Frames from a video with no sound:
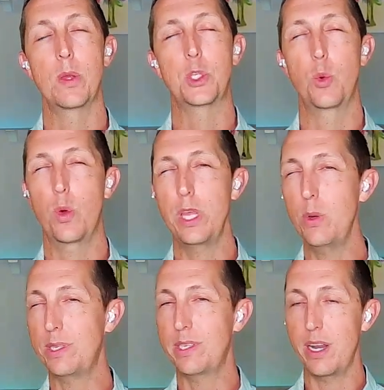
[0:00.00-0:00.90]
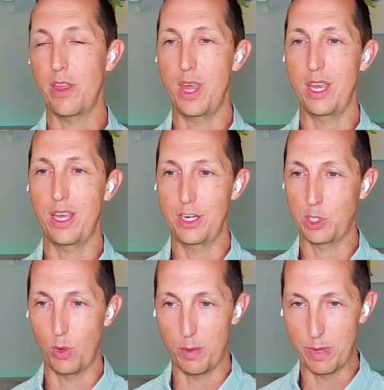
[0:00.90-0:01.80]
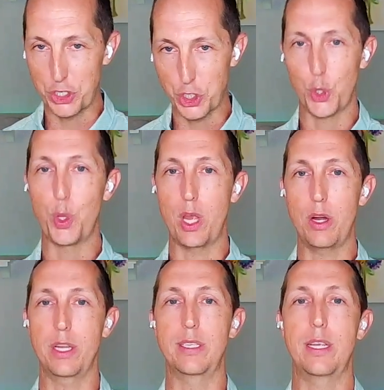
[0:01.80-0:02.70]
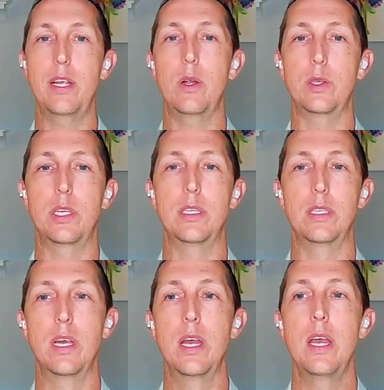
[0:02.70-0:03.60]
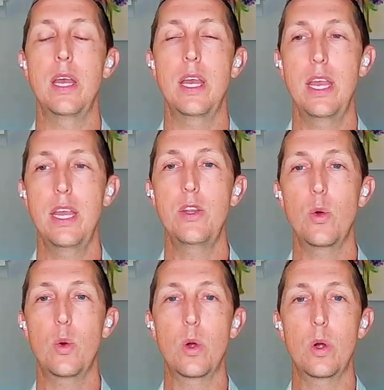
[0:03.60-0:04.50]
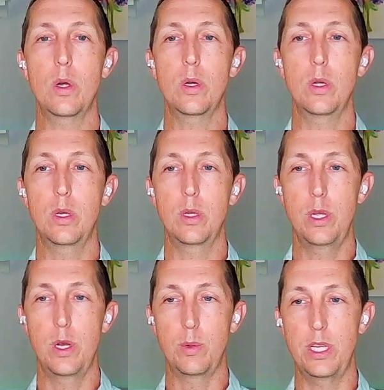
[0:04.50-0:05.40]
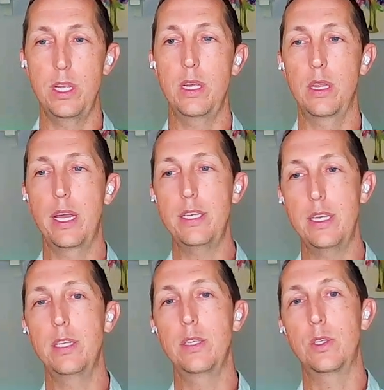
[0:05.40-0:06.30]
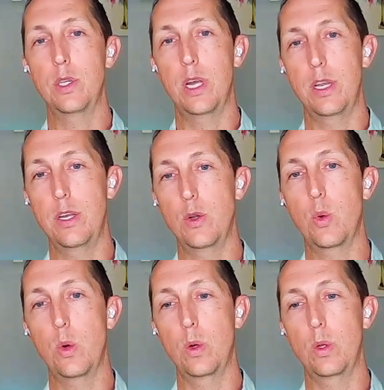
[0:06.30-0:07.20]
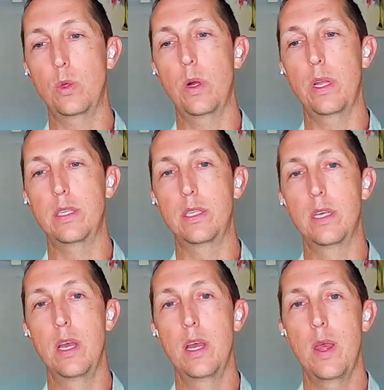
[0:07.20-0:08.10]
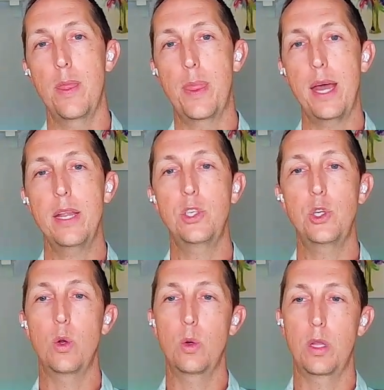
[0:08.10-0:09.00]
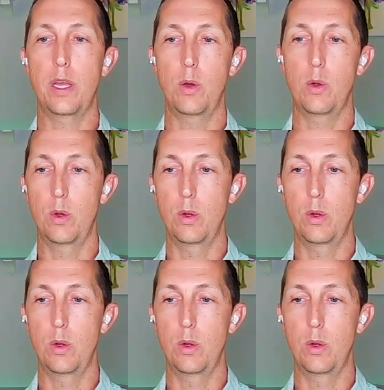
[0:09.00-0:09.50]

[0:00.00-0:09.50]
So what you said, I think I just want to make sure the audience hears is in your, late teens and in your early 20s, that is your like